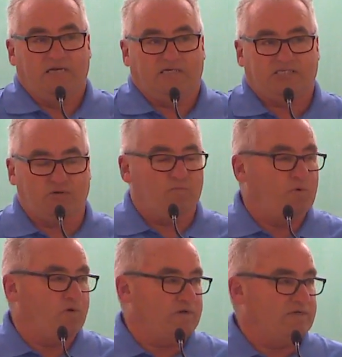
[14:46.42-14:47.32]
it's so
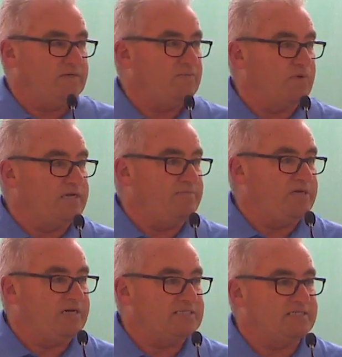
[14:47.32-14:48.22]
important, really,
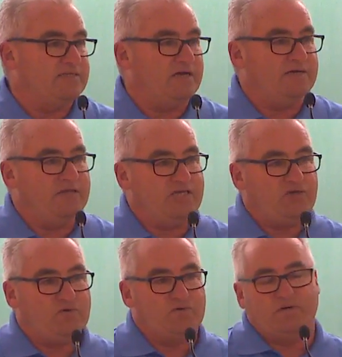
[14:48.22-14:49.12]
because I think
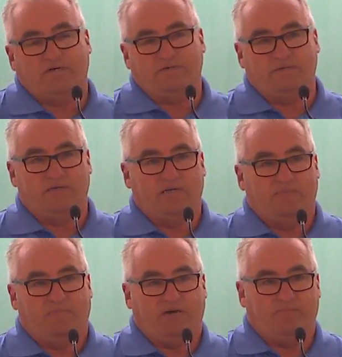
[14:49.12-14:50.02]
you,
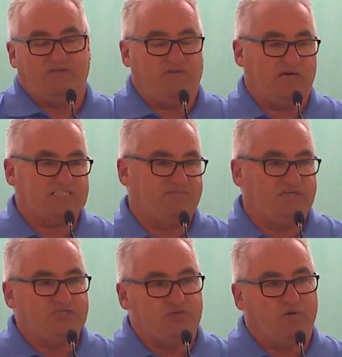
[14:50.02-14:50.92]
my philosophy
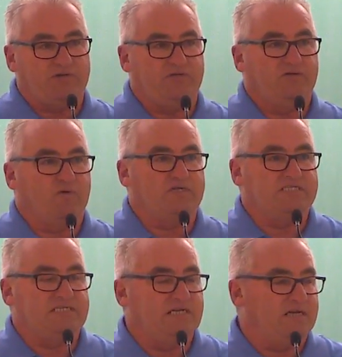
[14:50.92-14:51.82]
is you run the
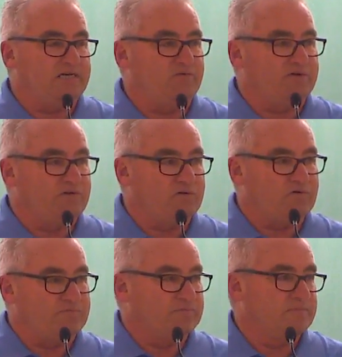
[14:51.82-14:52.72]
city like you run your
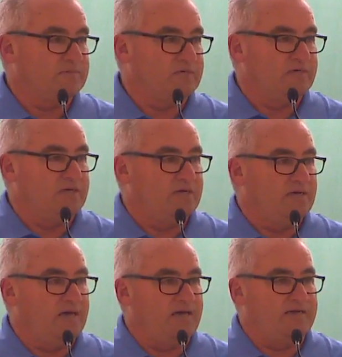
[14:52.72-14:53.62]
home.
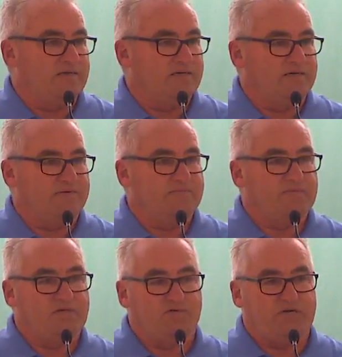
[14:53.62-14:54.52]
And,
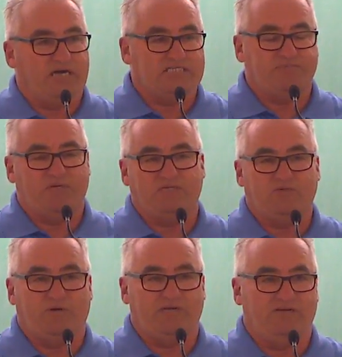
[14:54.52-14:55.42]
you know, you can't spend the
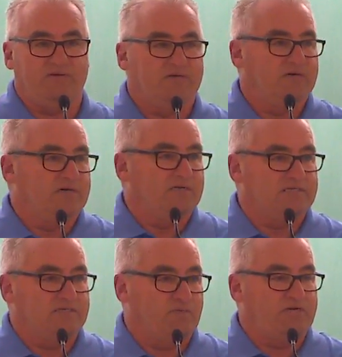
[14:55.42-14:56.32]

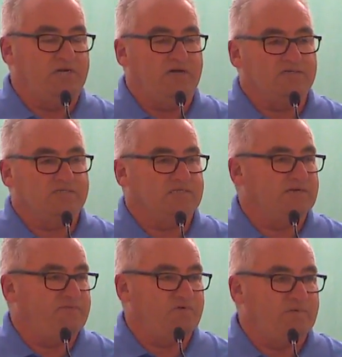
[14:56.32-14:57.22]
$20
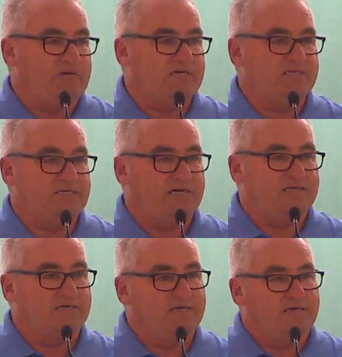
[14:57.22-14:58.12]
if you're only making the
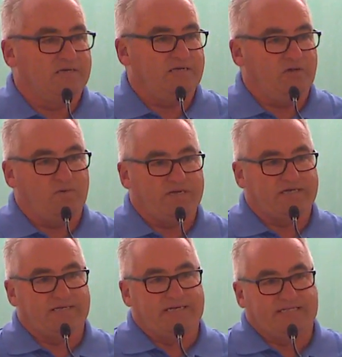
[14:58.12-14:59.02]
10. You know,
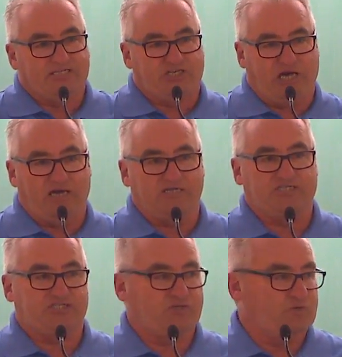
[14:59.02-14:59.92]
like, the
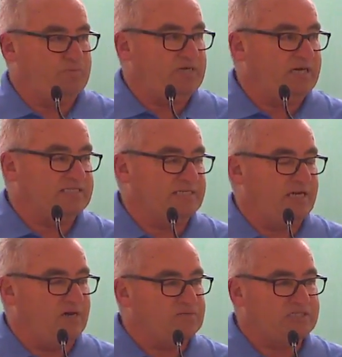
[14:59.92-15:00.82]
challenge to me as a
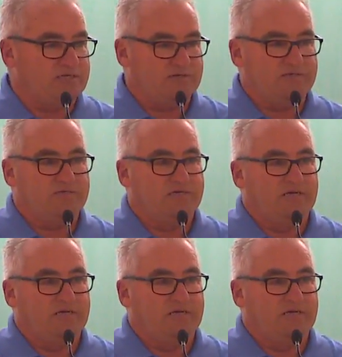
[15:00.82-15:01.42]
councillor